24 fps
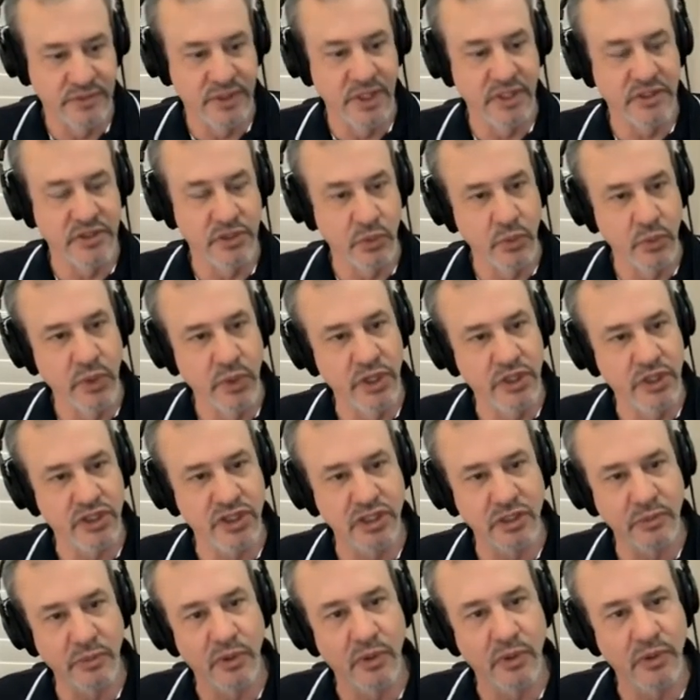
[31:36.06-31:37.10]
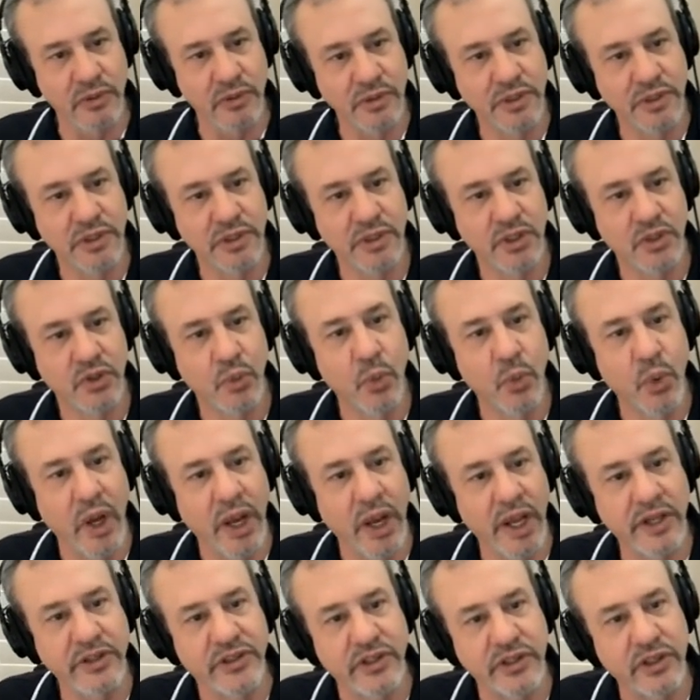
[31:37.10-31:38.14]
a reasonable
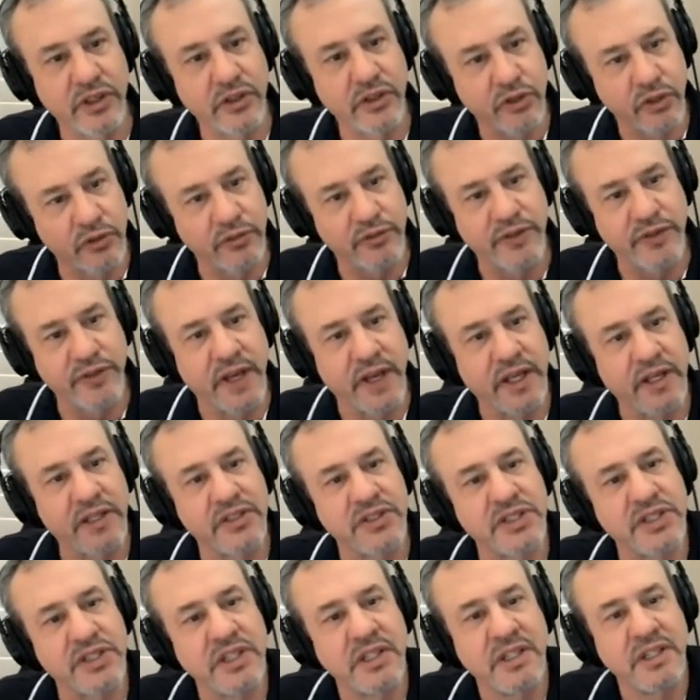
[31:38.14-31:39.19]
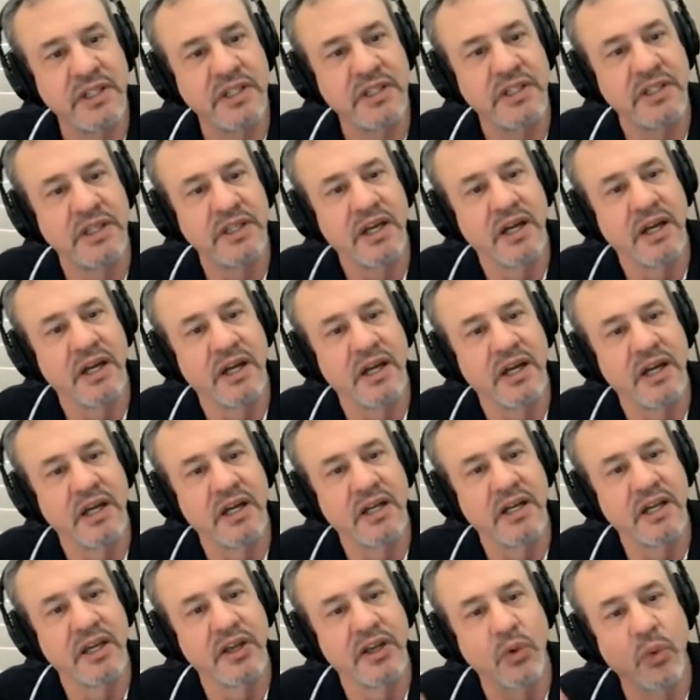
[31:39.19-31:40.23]
way to interface
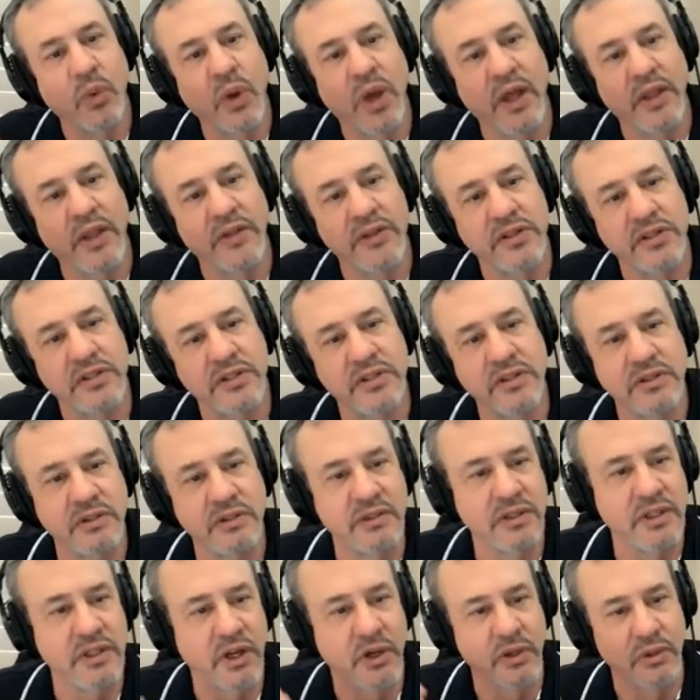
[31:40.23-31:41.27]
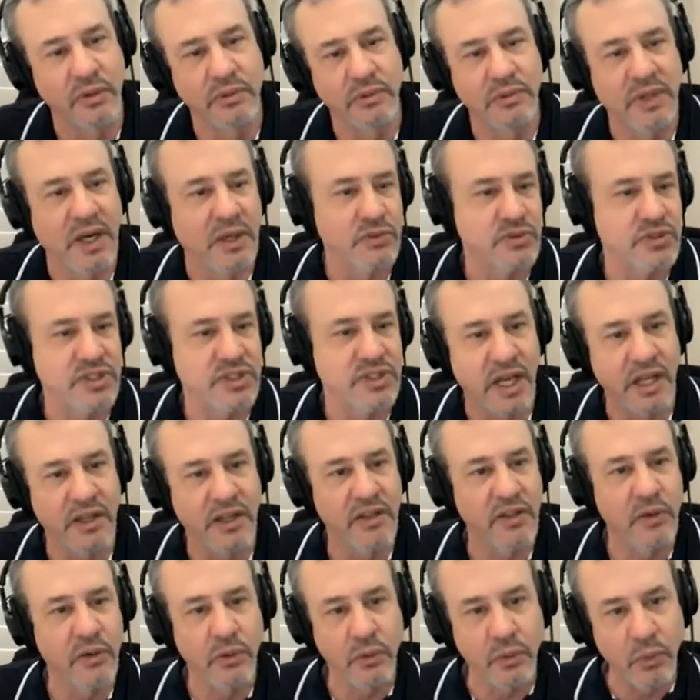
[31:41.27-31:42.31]
in a way that's, outside
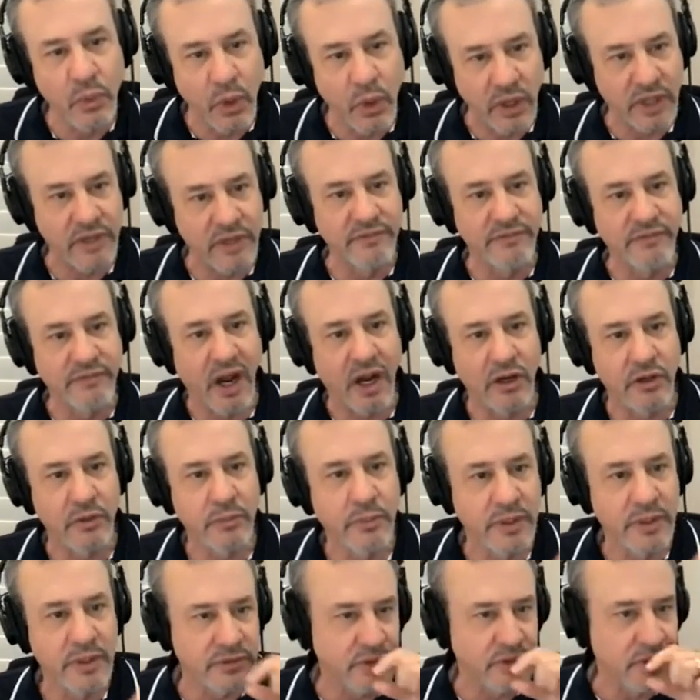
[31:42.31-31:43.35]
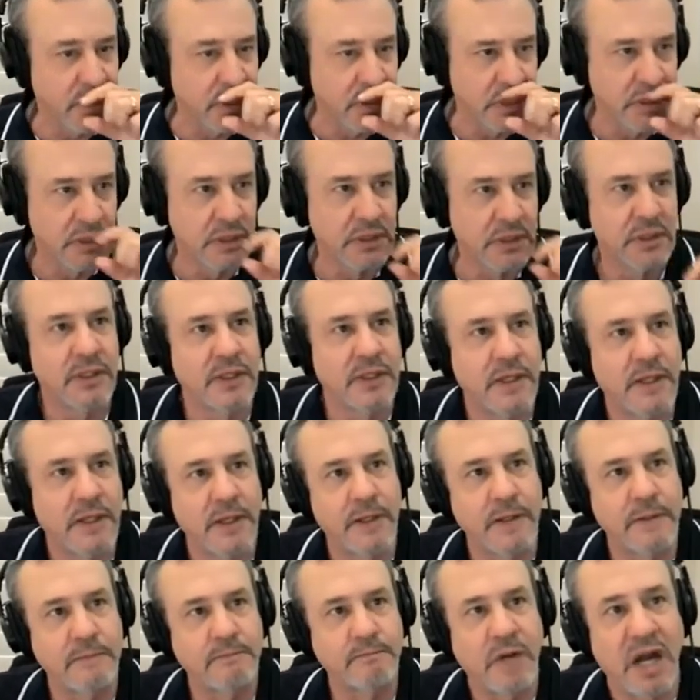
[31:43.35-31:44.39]
of the work environment.
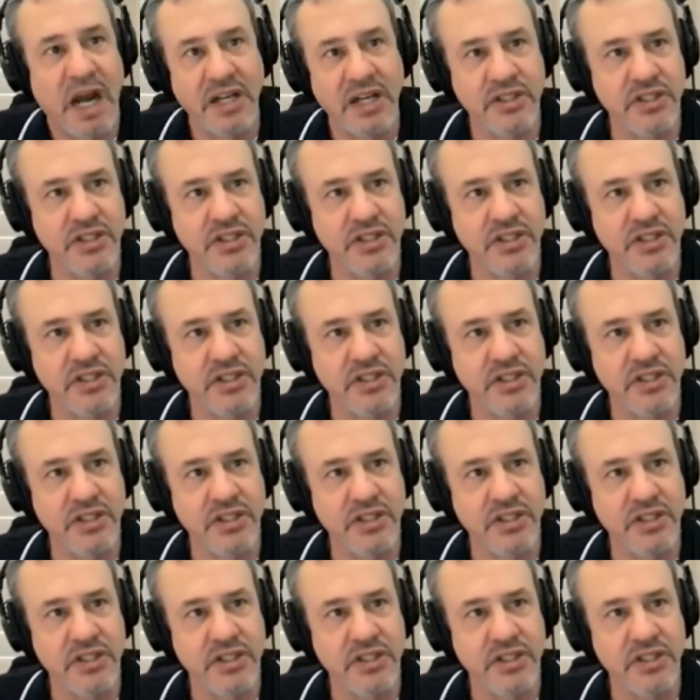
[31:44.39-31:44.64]
I